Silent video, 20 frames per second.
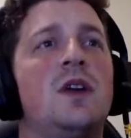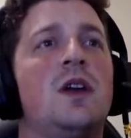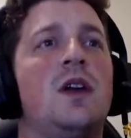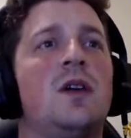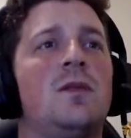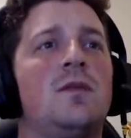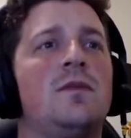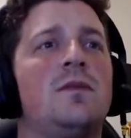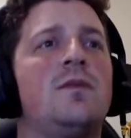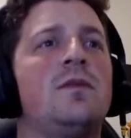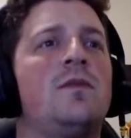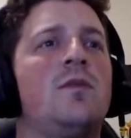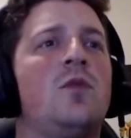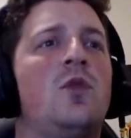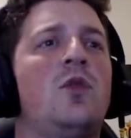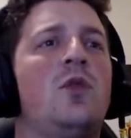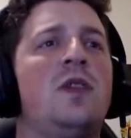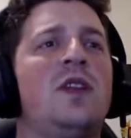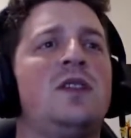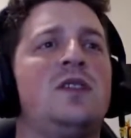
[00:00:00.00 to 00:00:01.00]
Yeah.
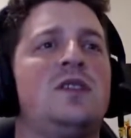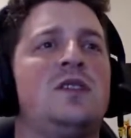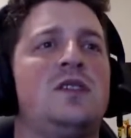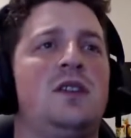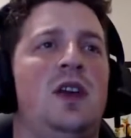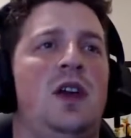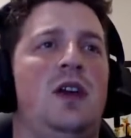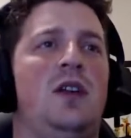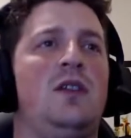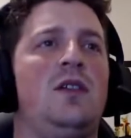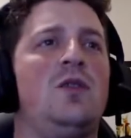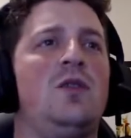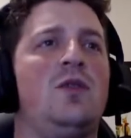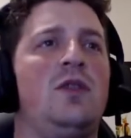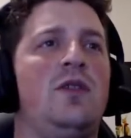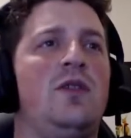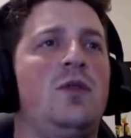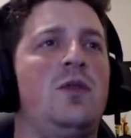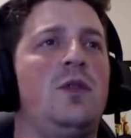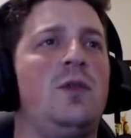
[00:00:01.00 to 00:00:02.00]
Well, look,
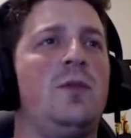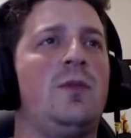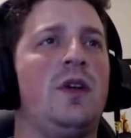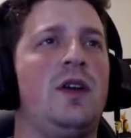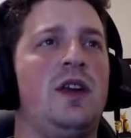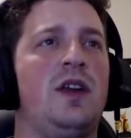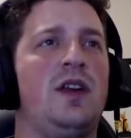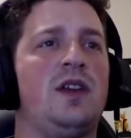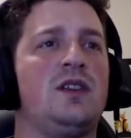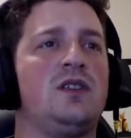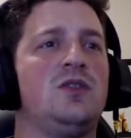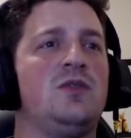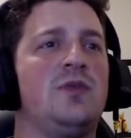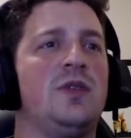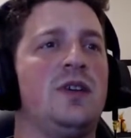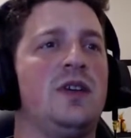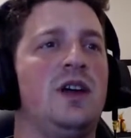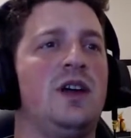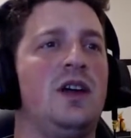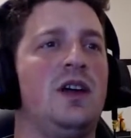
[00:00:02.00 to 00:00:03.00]
if you want to buy an X
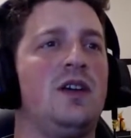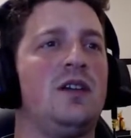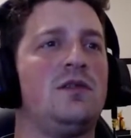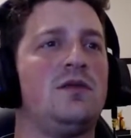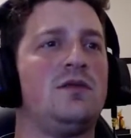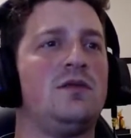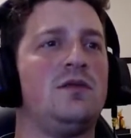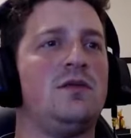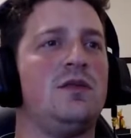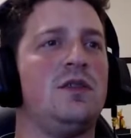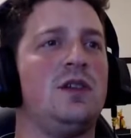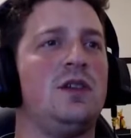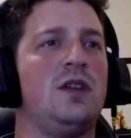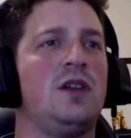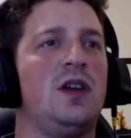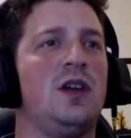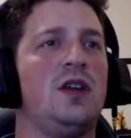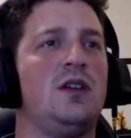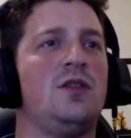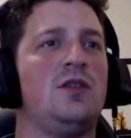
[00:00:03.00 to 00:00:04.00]
supercar
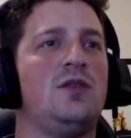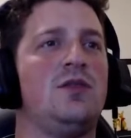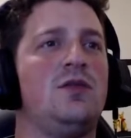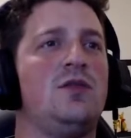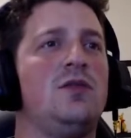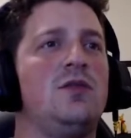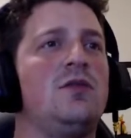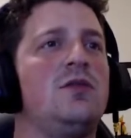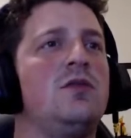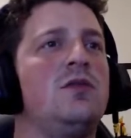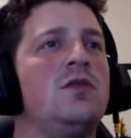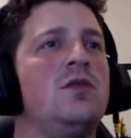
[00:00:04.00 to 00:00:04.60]
and do